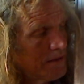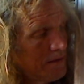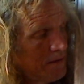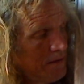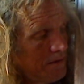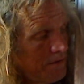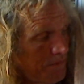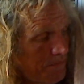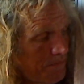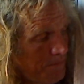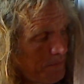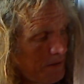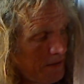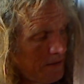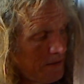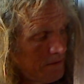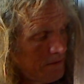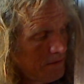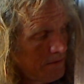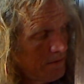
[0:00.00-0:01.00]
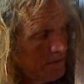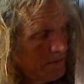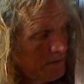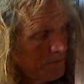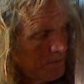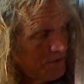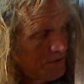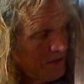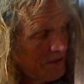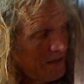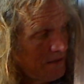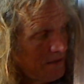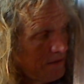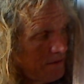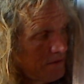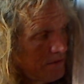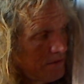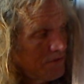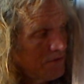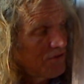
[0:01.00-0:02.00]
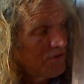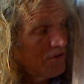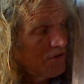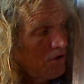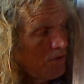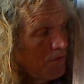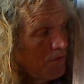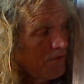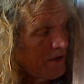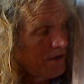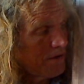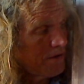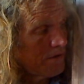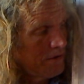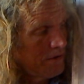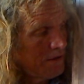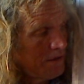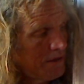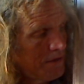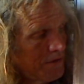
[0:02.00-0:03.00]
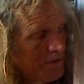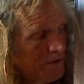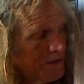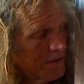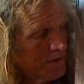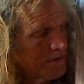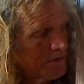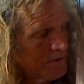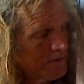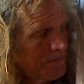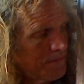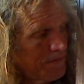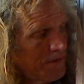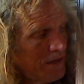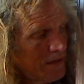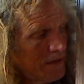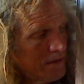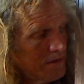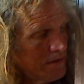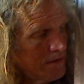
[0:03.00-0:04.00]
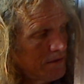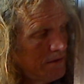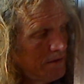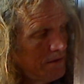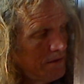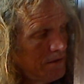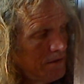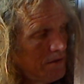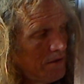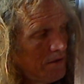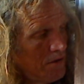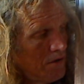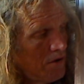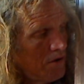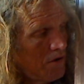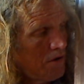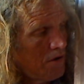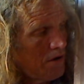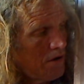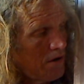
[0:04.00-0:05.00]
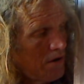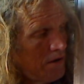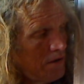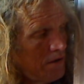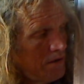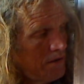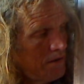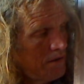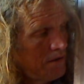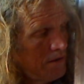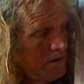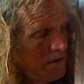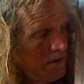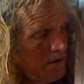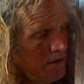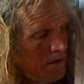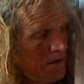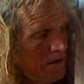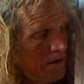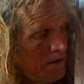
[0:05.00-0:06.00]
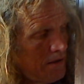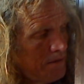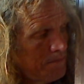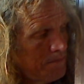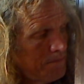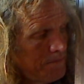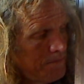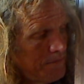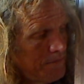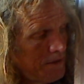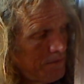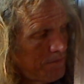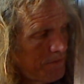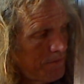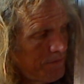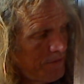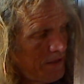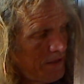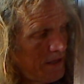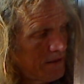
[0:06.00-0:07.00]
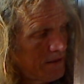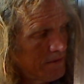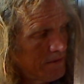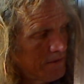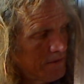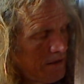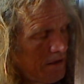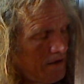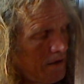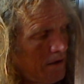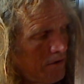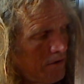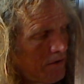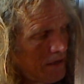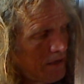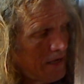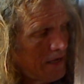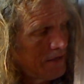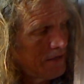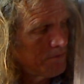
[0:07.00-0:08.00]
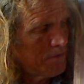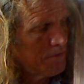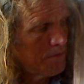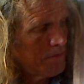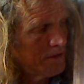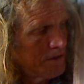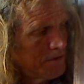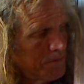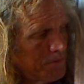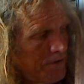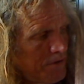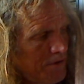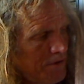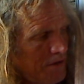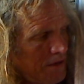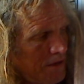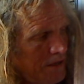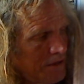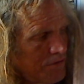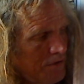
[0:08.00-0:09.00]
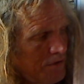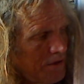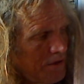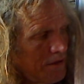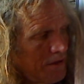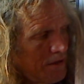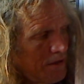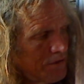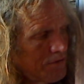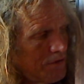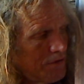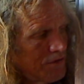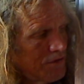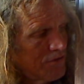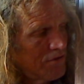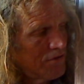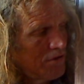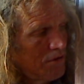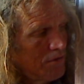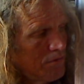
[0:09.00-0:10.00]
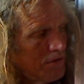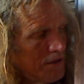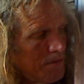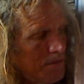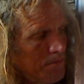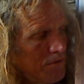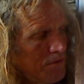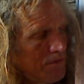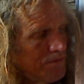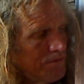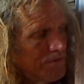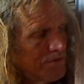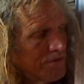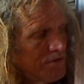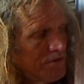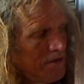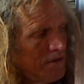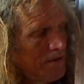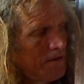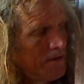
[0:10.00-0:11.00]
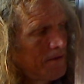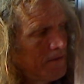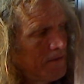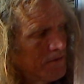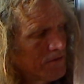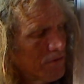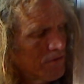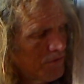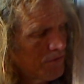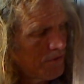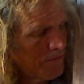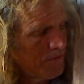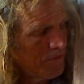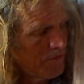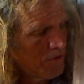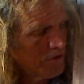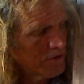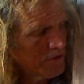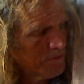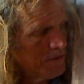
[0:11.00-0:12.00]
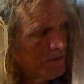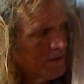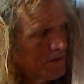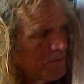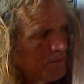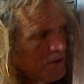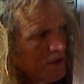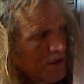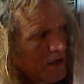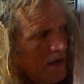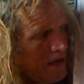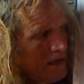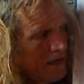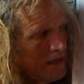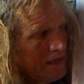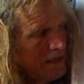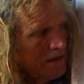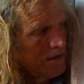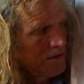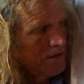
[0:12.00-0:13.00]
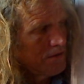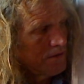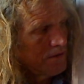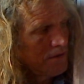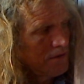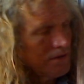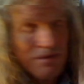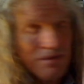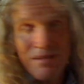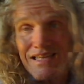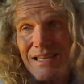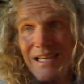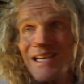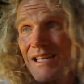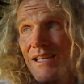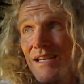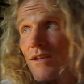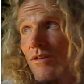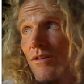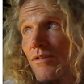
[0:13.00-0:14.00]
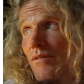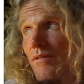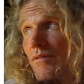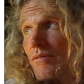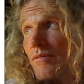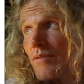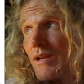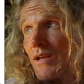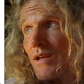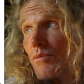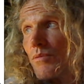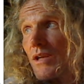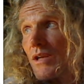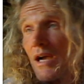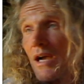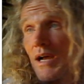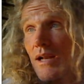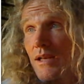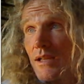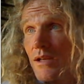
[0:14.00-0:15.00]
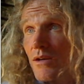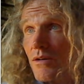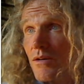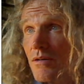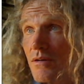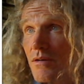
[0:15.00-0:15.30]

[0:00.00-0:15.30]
the bit that was heading doesn't go there. It either gets deflected, or it reflects, or it adds momentum to the electron. The electron slowly moves. So the force bit that would have got here doesn't get here when it would have got here.